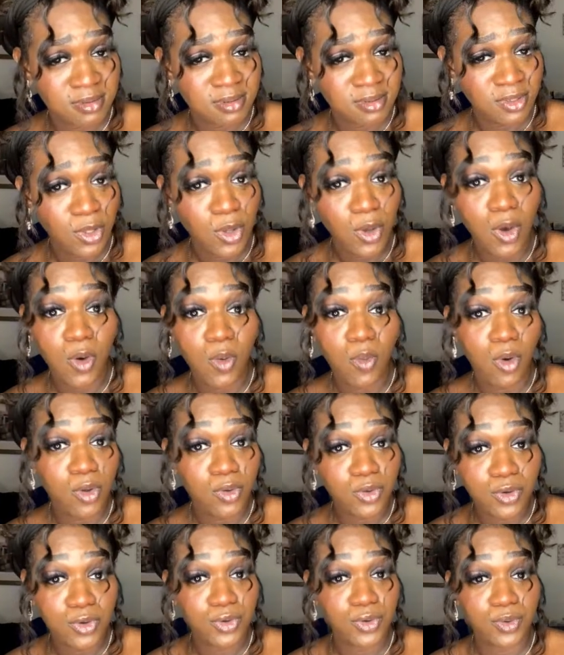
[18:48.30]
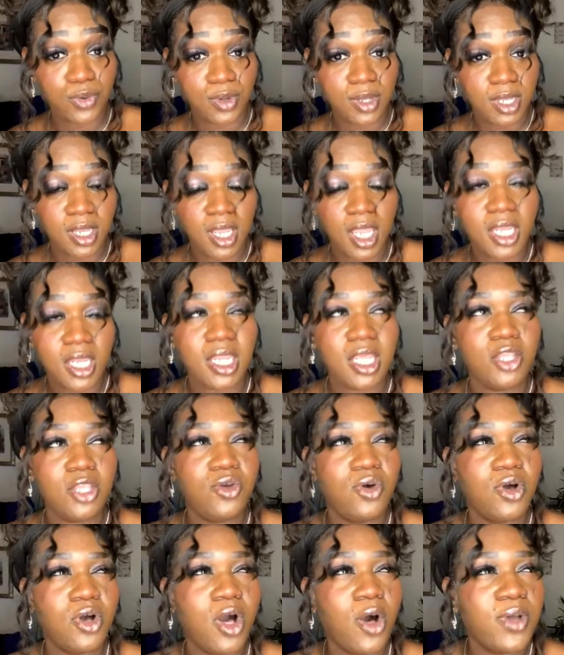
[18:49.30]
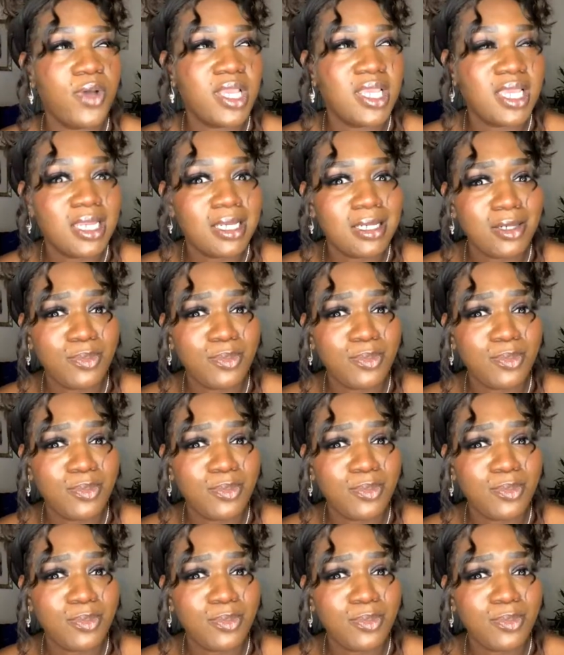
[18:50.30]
You don't want to do it. And then you'll go and get